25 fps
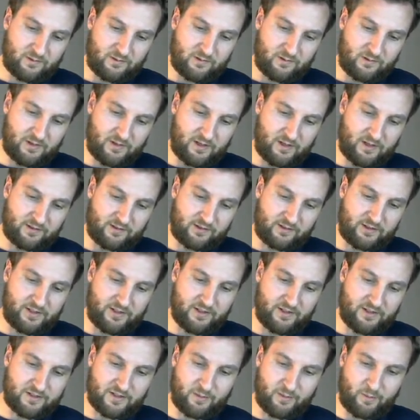Okay, let's
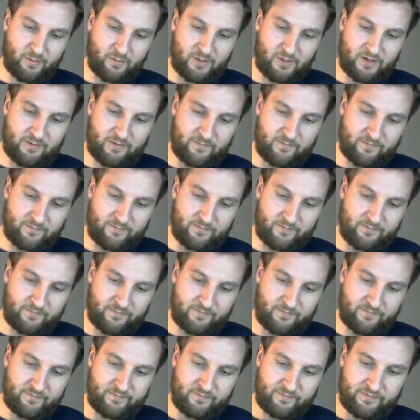clean this up a bit.
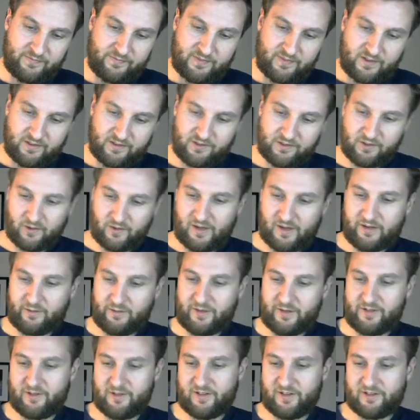So how do
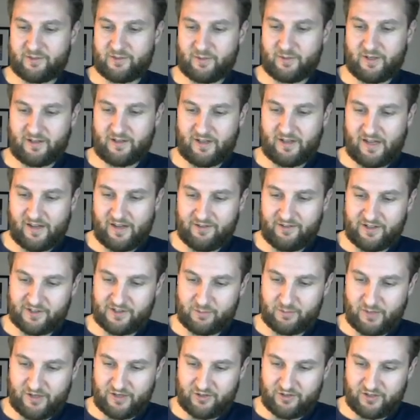I do this? Well, I have an
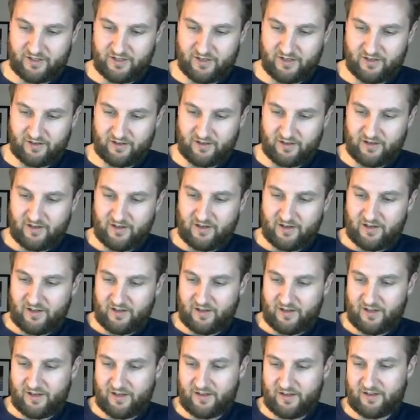expression here,
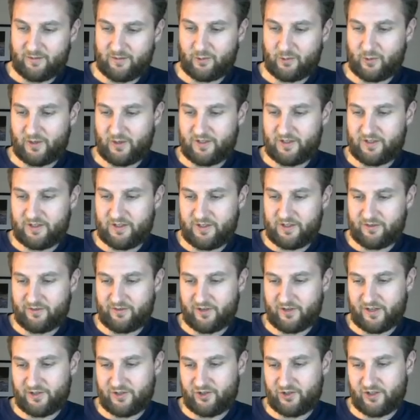and I'm going to
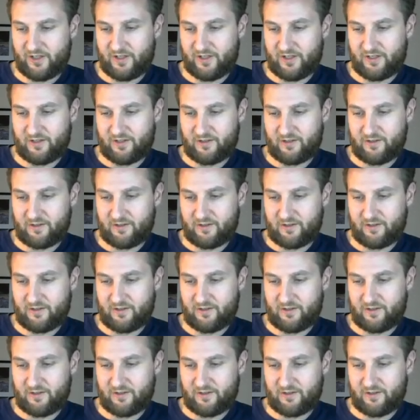differentiate.